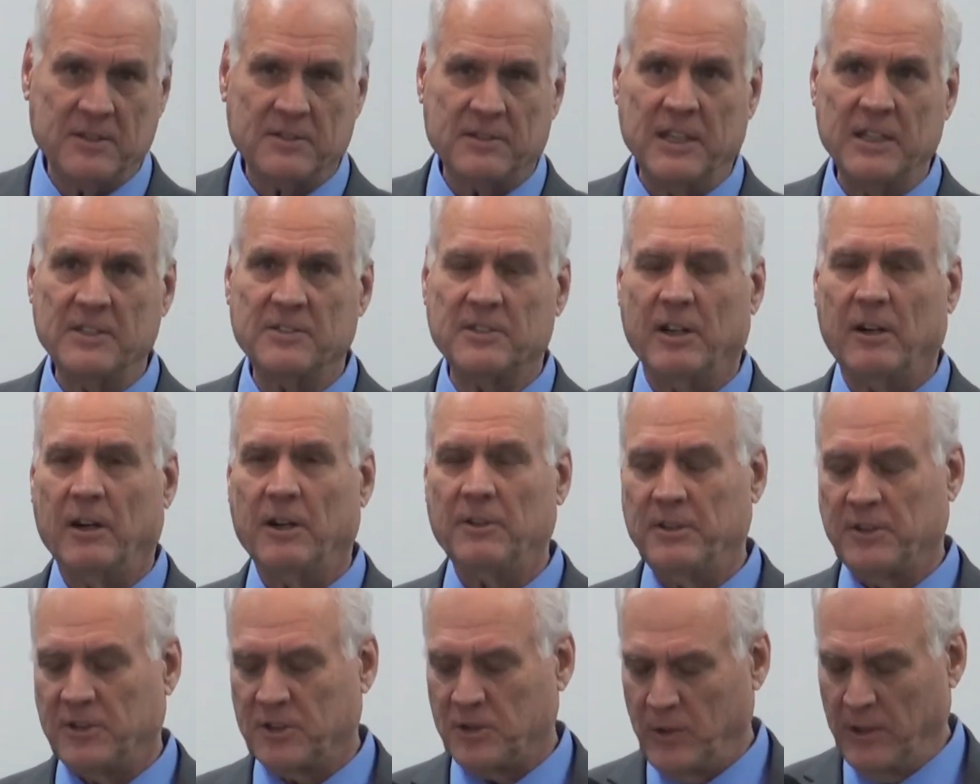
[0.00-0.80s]
things that are on
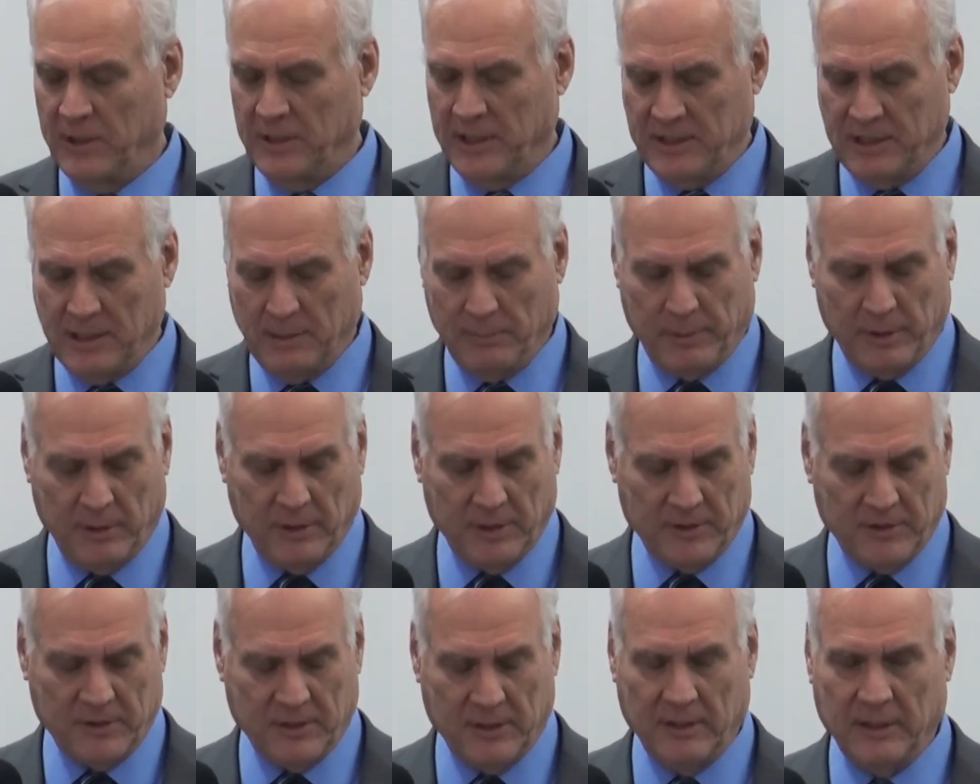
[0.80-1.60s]
the screen in the
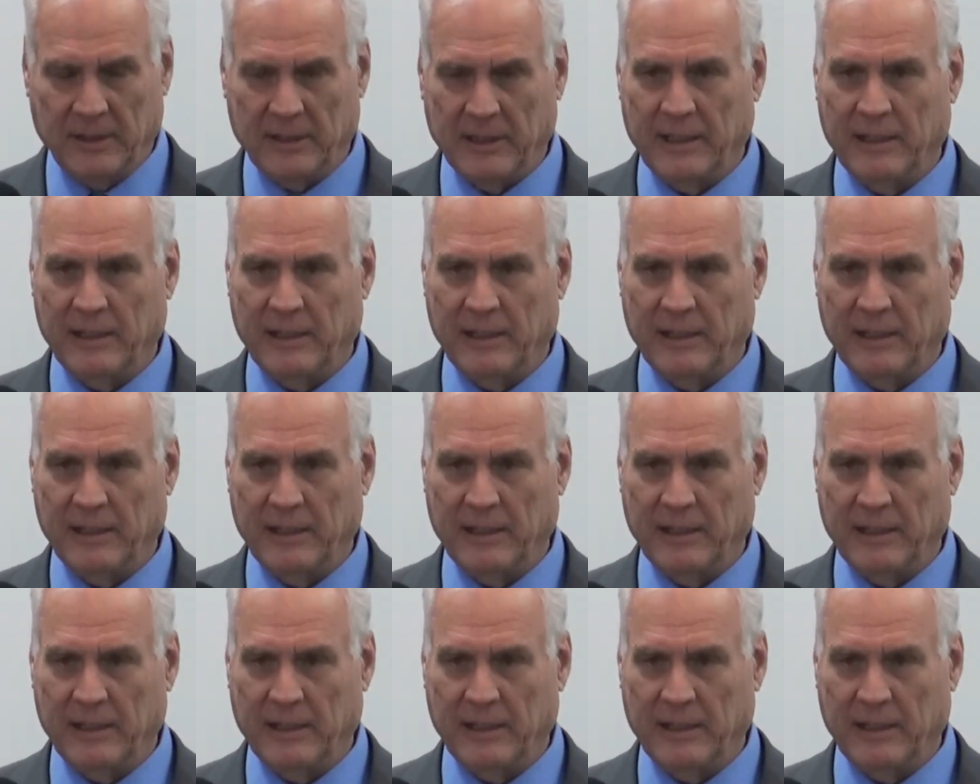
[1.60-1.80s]
bulletin,